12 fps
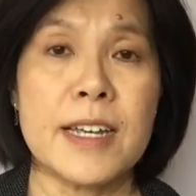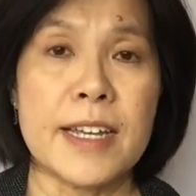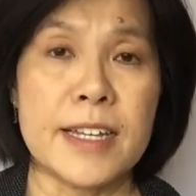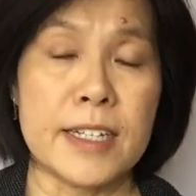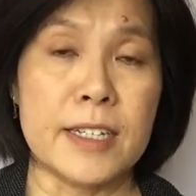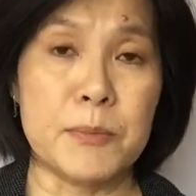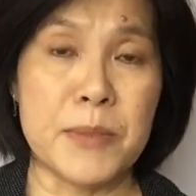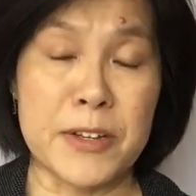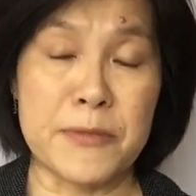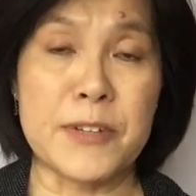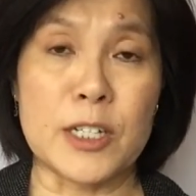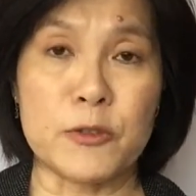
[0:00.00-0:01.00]
in a
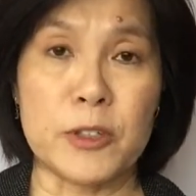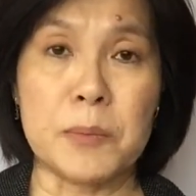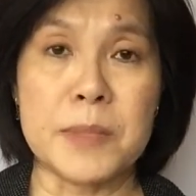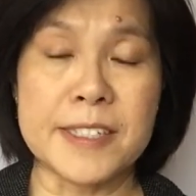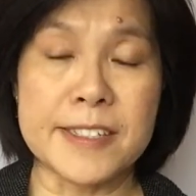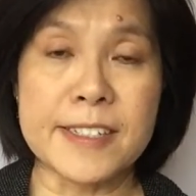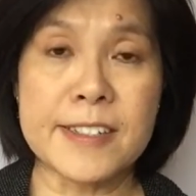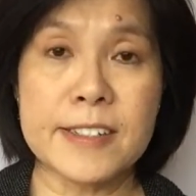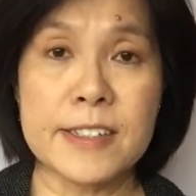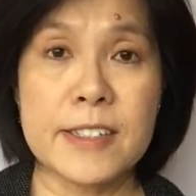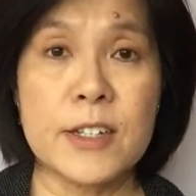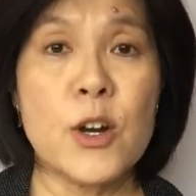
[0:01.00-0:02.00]
manufacturing
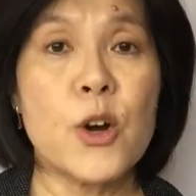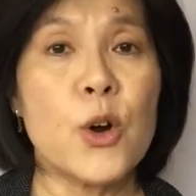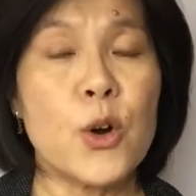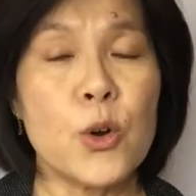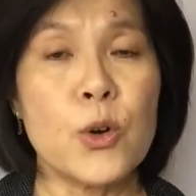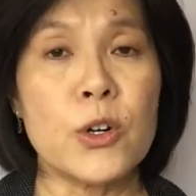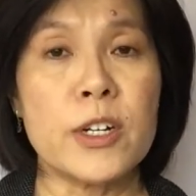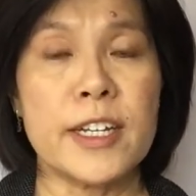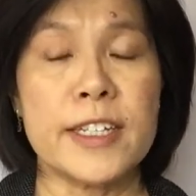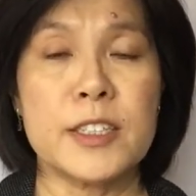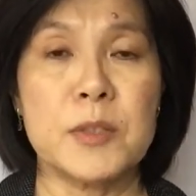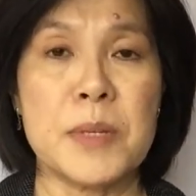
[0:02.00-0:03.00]
business, or
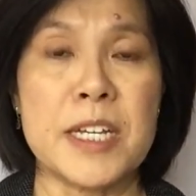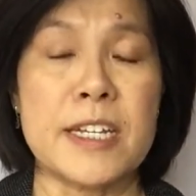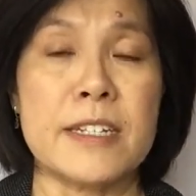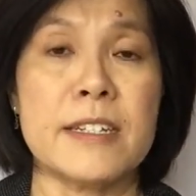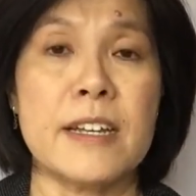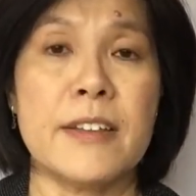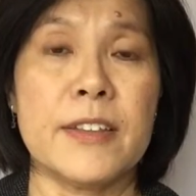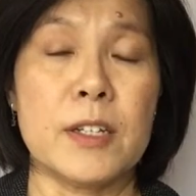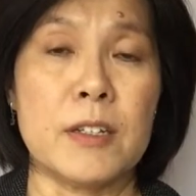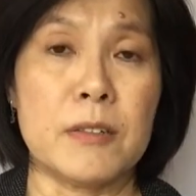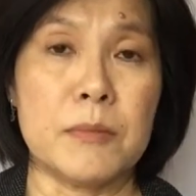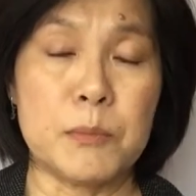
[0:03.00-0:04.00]
it could mean
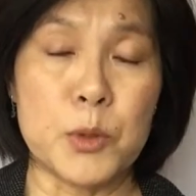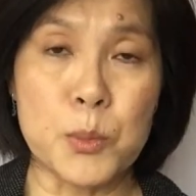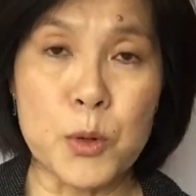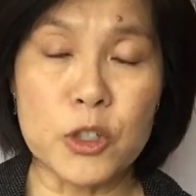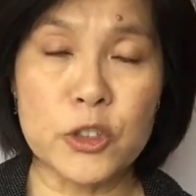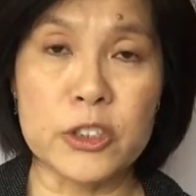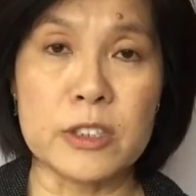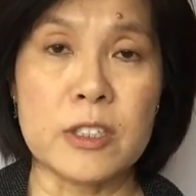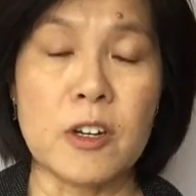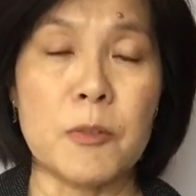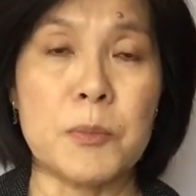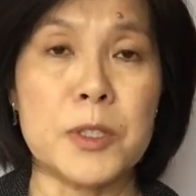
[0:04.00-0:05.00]
the proportion
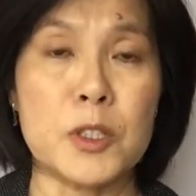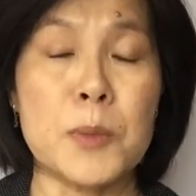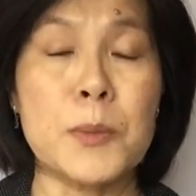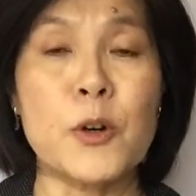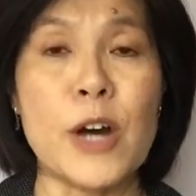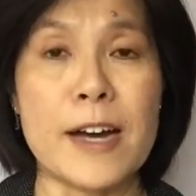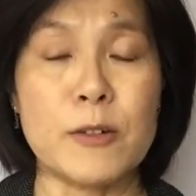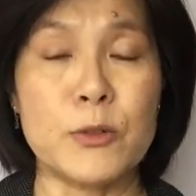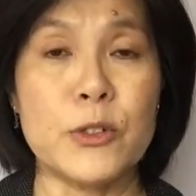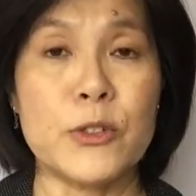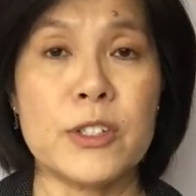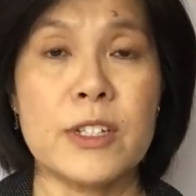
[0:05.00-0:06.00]
of billable
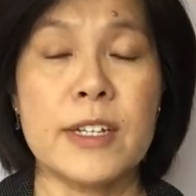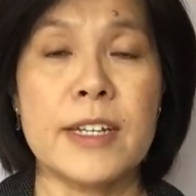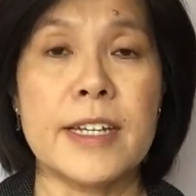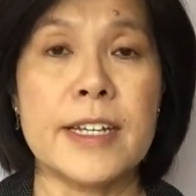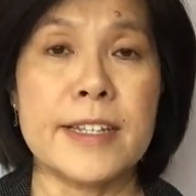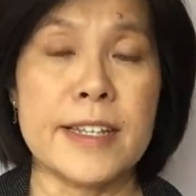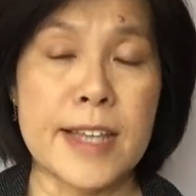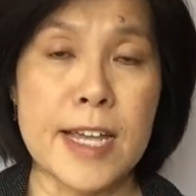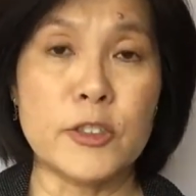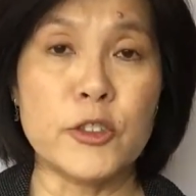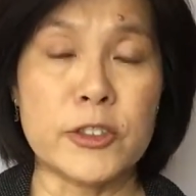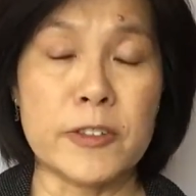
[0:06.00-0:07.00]
hours in an
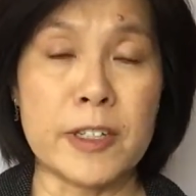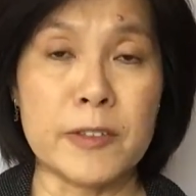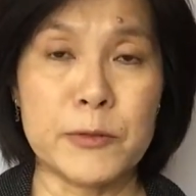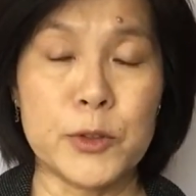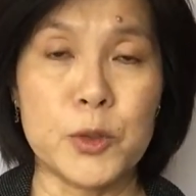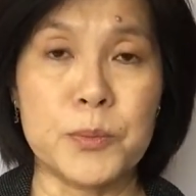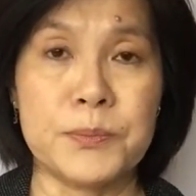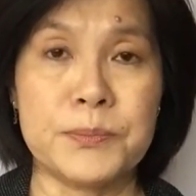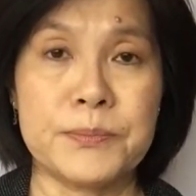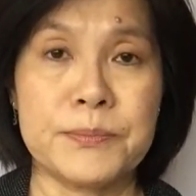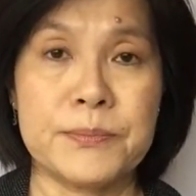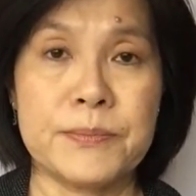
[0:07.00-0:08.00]
engineering firm.
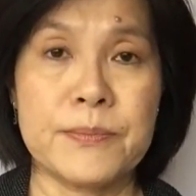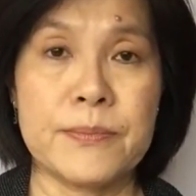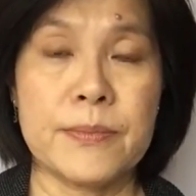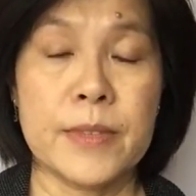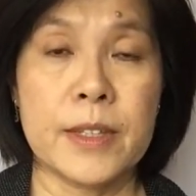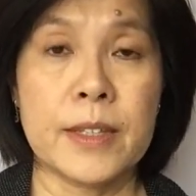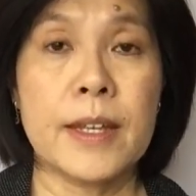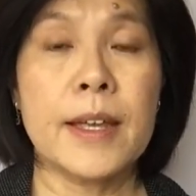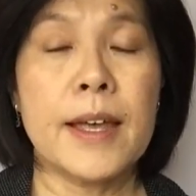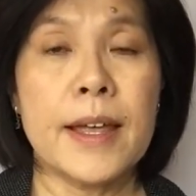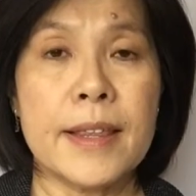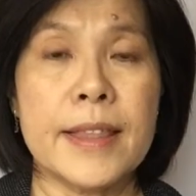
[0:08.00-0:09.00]

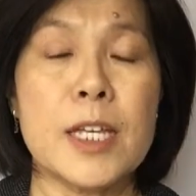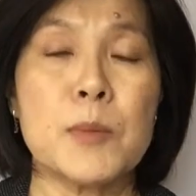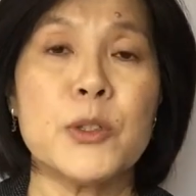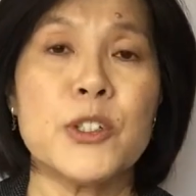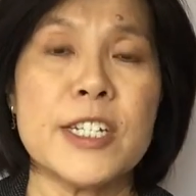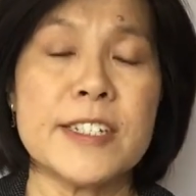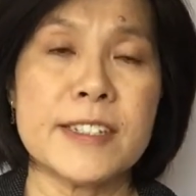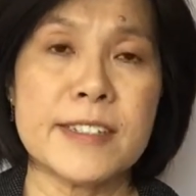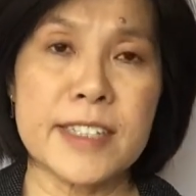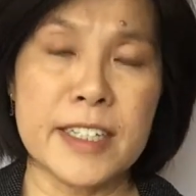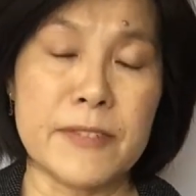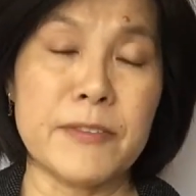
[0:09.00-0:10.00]
Labor is a
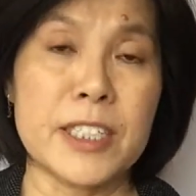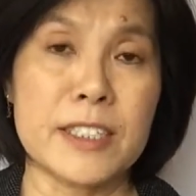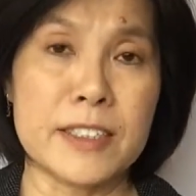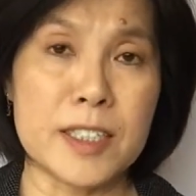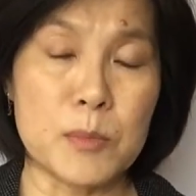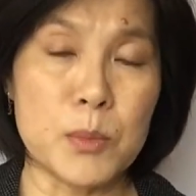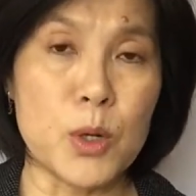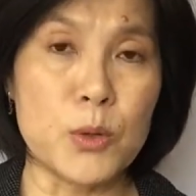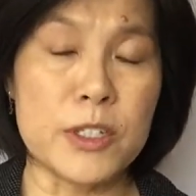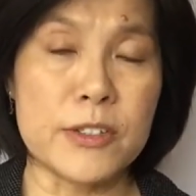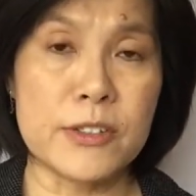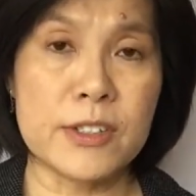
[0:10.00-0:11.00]
significant
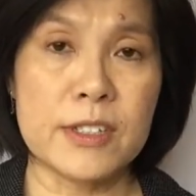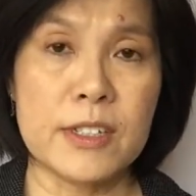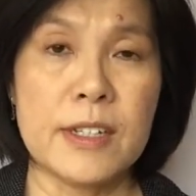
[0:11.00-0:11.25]
component